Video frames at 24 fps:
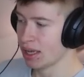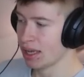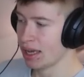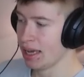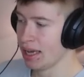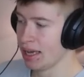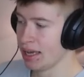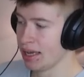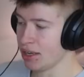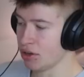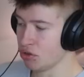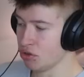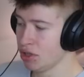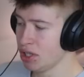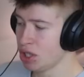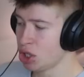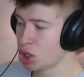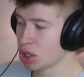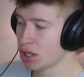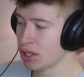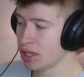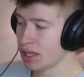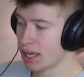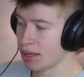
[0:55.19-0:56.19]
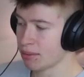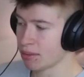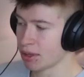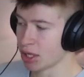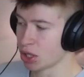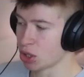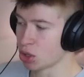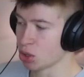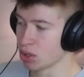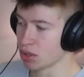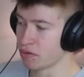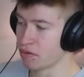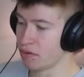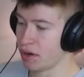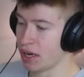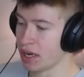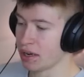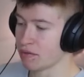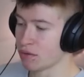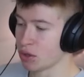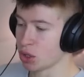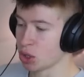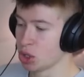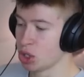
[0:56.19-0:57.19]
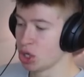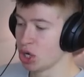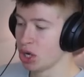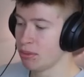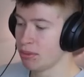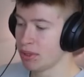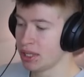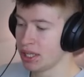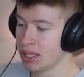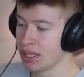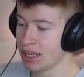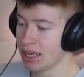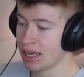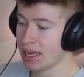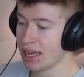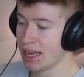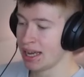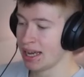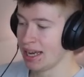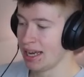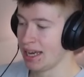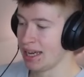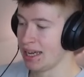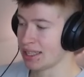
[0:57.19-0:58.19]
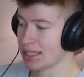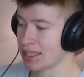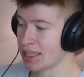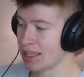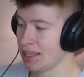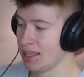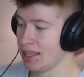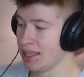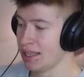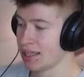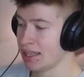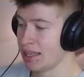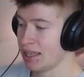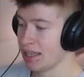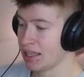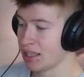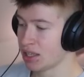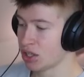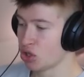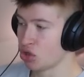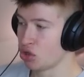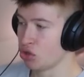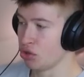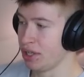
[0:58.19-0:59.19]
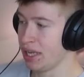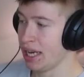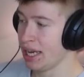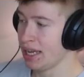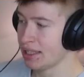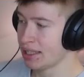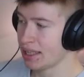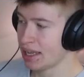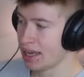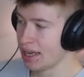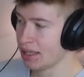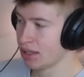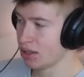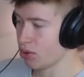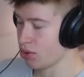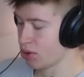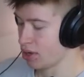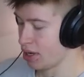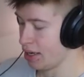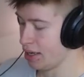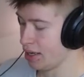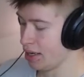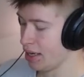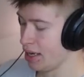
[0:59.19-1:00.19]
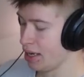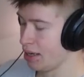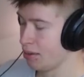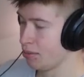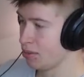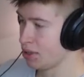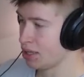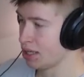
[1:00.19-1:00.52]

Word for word: a region, I'm gonna choose Frankfurt, Germany, and click create and okay name